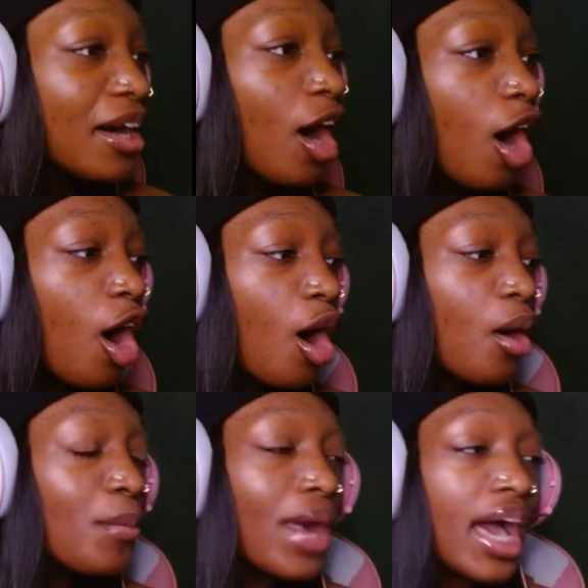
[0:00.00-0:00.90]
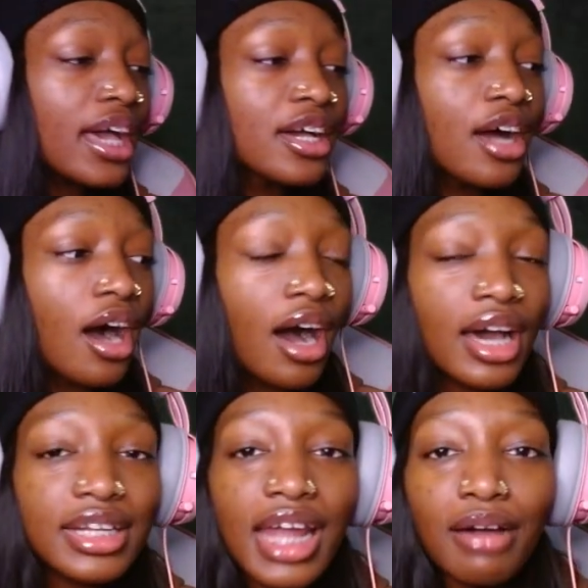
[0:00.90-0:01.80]
Oh my
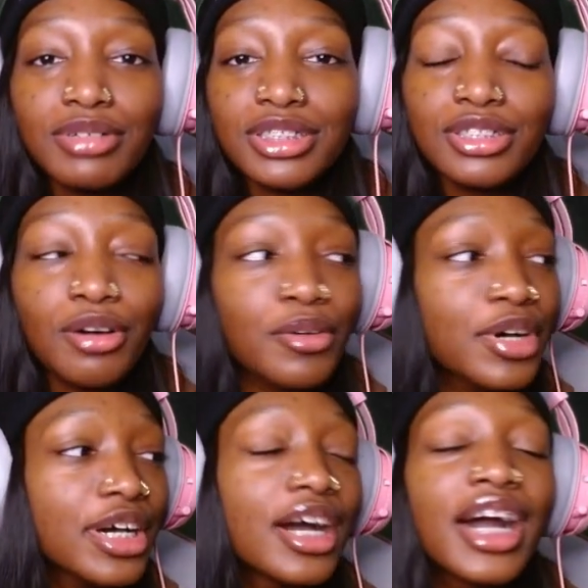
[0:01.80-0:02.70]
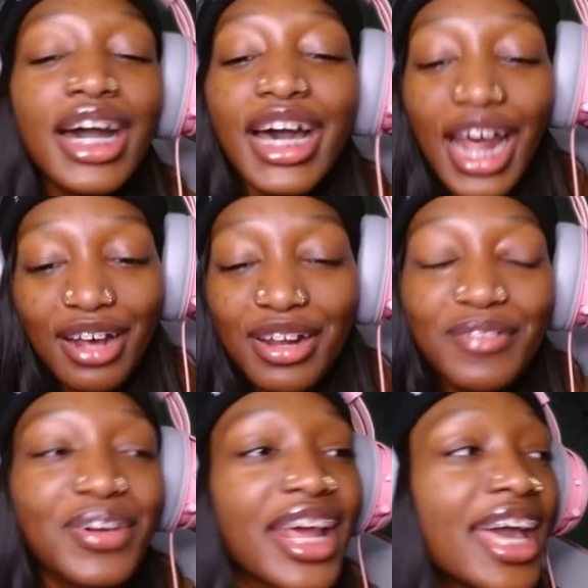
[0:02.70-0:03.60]
god, that was so good. I don't even
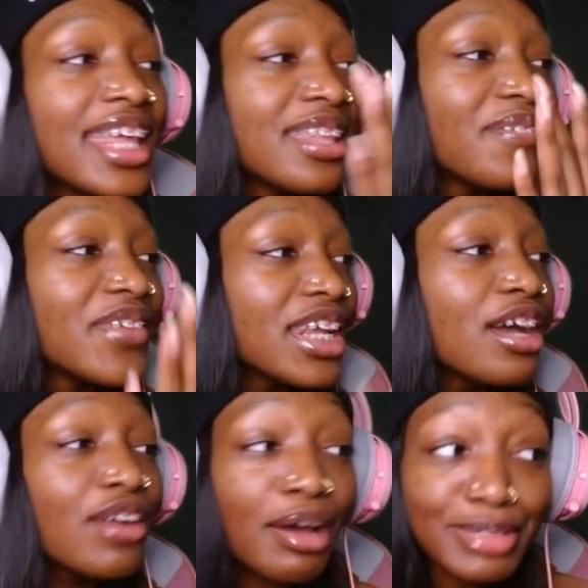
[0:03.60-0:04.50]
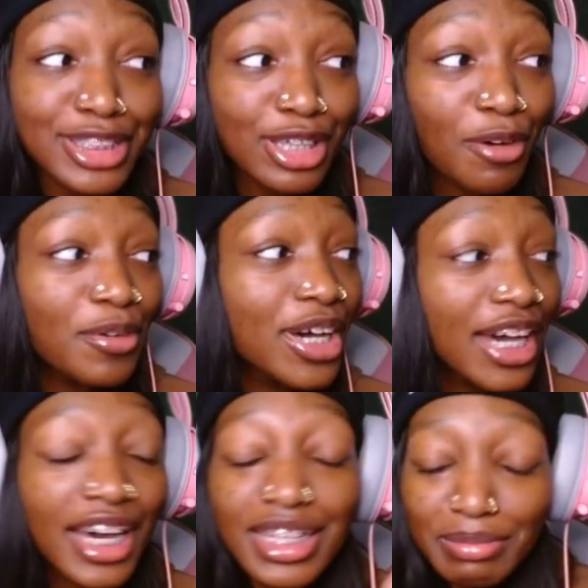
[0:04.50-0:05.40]
want to end the video. That was so
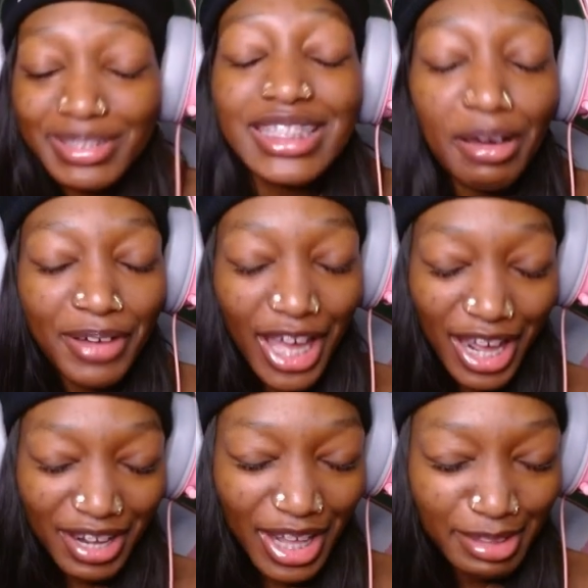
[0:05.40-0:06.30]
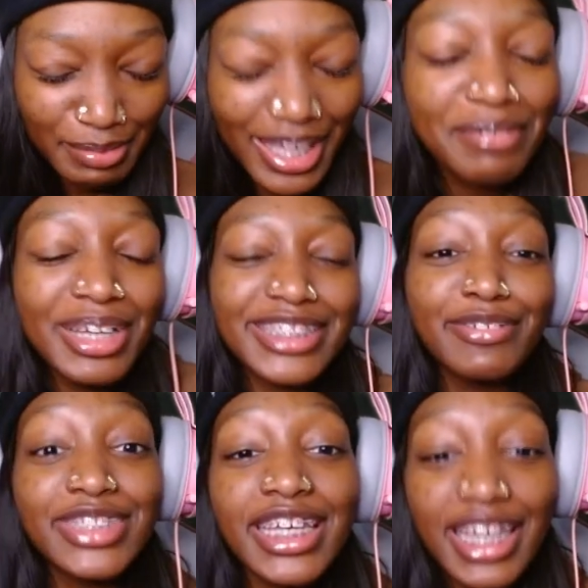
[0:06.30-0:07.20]
good. Let me stop. Okay, let me get
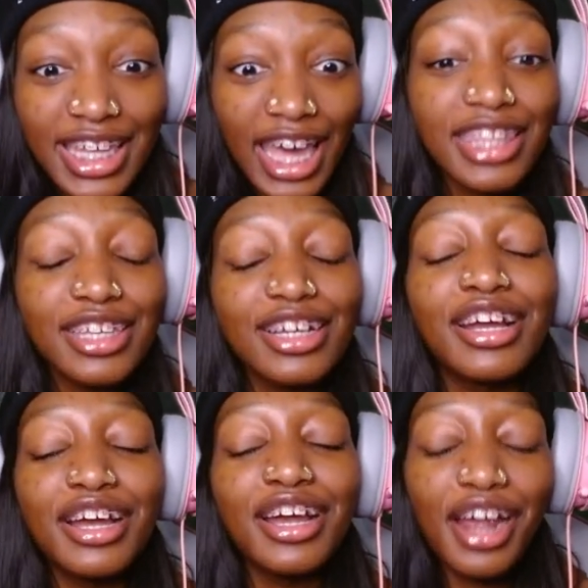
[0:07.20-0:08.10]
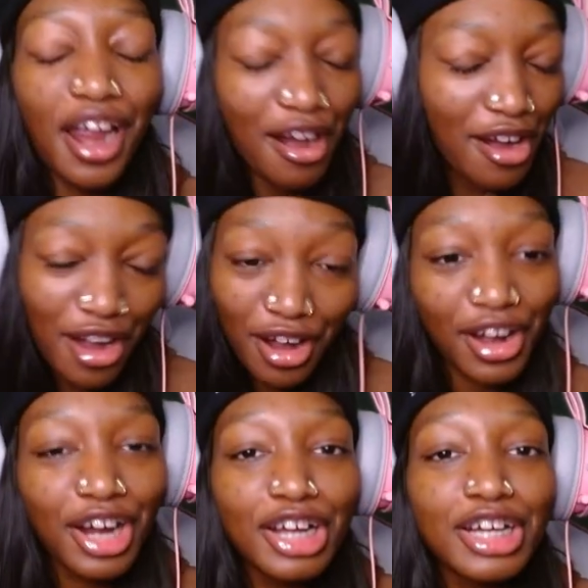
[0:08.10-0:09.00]
myself
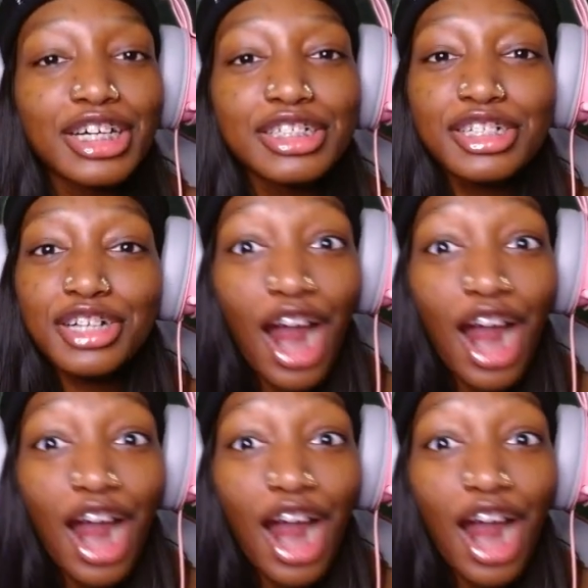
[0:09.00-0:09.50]
together. Girl!